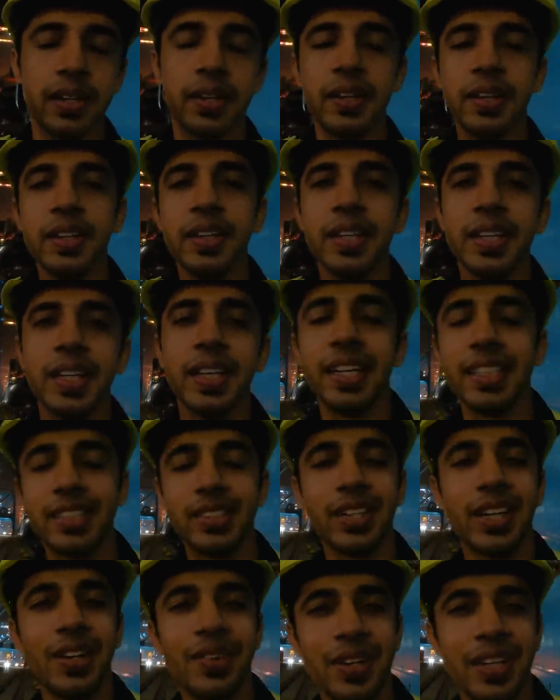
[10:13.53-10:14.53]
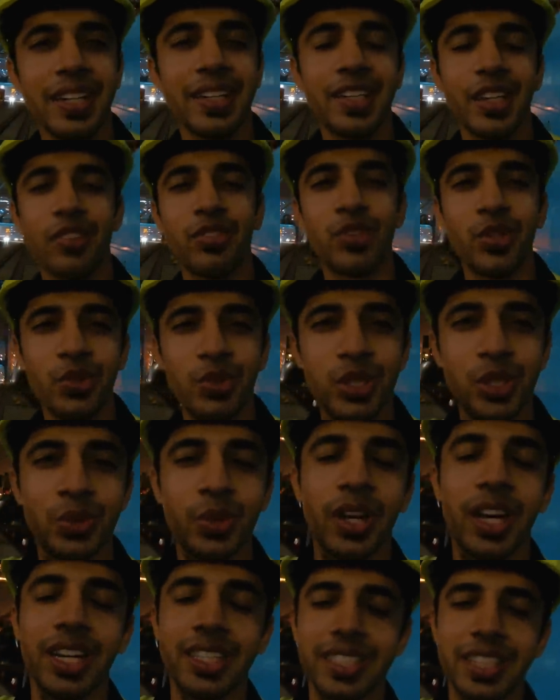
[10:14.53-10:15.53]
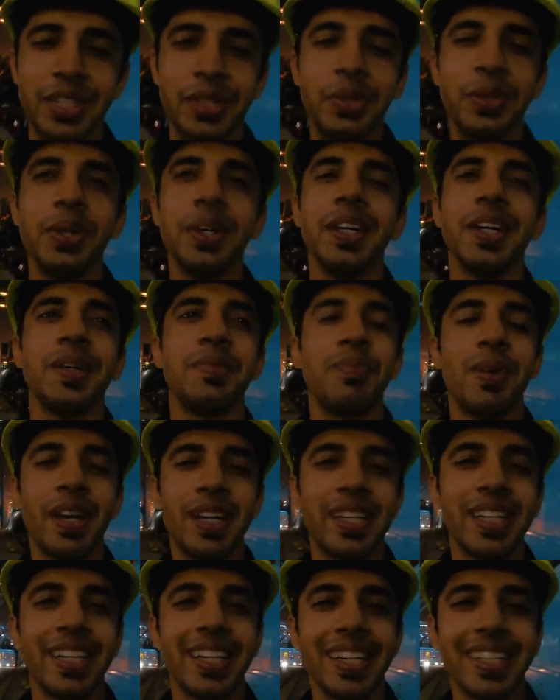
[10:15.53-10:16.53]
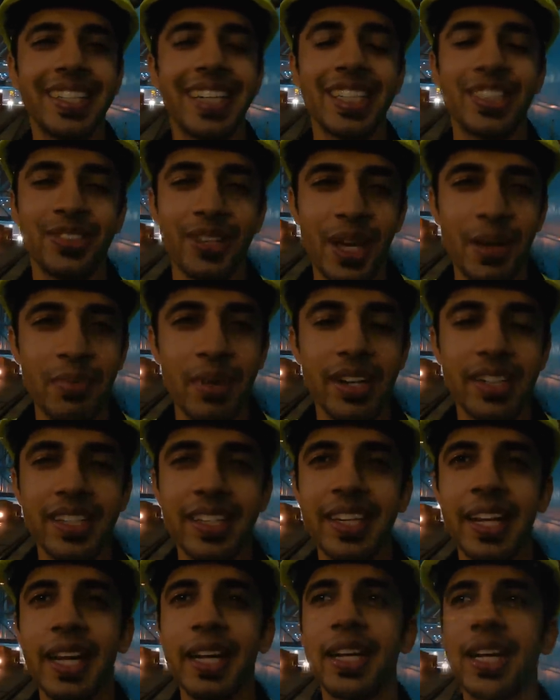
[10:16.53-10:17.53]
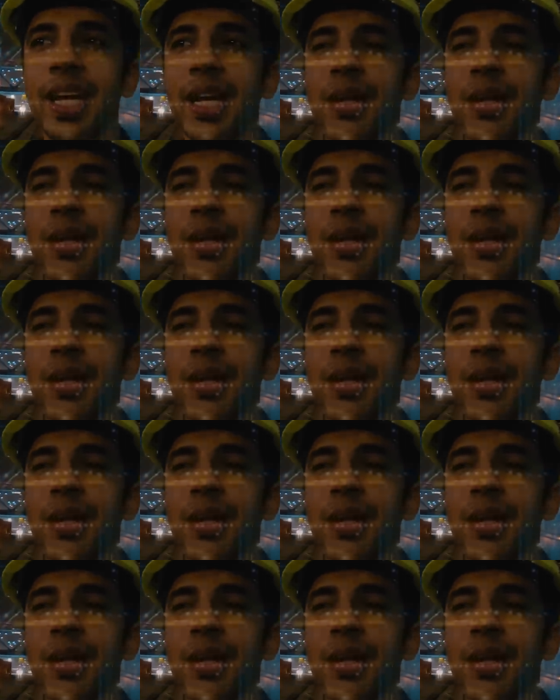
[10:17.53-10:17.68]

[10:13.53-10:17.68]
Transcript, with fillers: Yeah, it's uh, very tough to visualize, I know. But uh, that's why I made the night